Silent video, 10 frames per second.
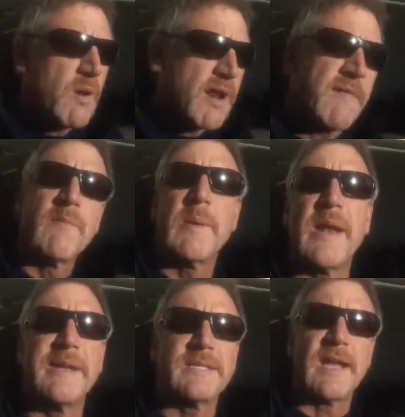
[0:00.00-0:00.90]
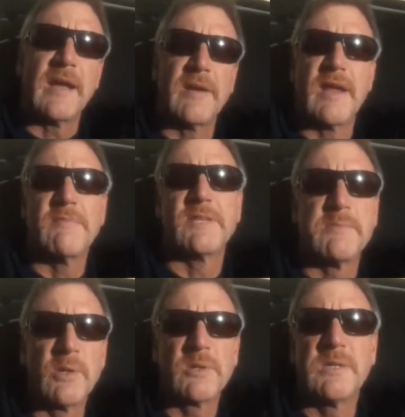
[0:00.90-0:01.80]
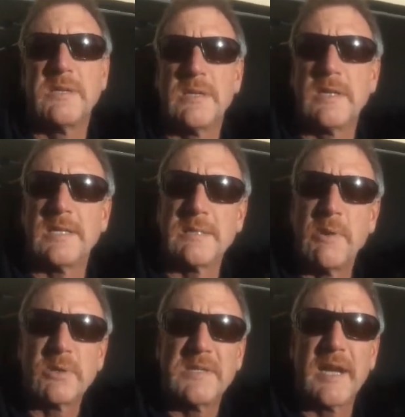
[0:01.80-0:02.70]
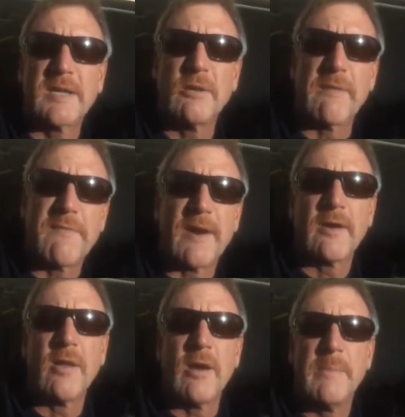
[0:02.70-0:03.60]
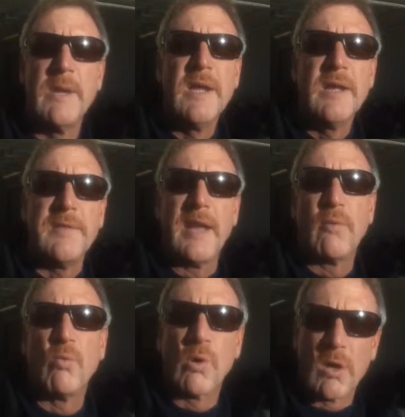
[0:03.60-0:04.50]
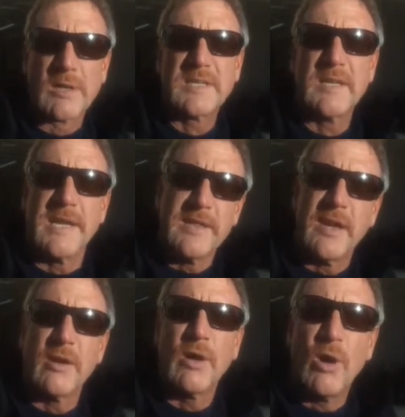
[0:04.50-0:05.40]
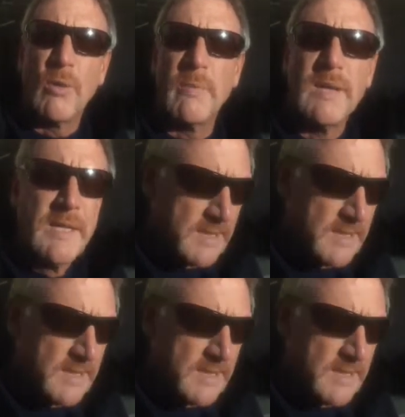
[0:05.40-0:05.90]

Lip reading: We want everybody in town to have a smoke detector and a fire alarm that works in their home.